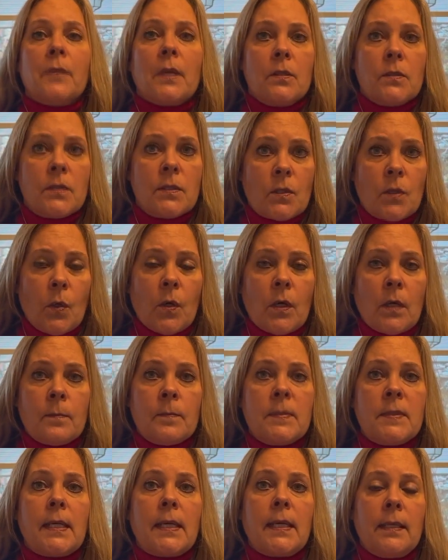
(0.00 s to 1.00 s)

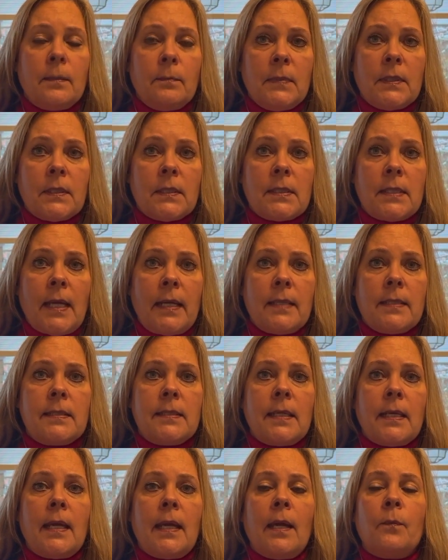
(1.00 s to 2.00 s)
storms in Middle
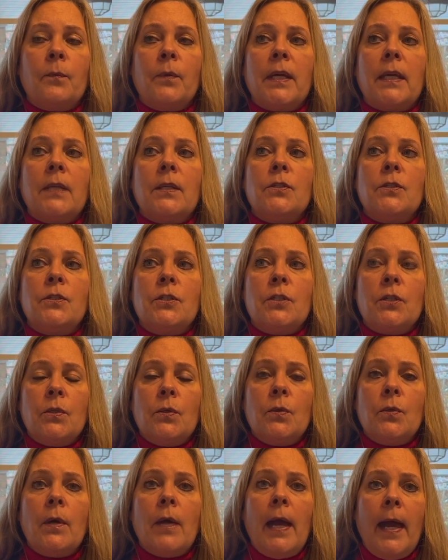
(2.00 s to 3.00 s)
Tennessee, and we
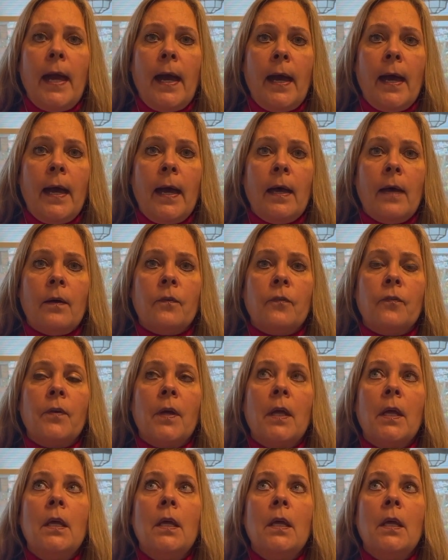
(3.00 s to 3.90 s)
do have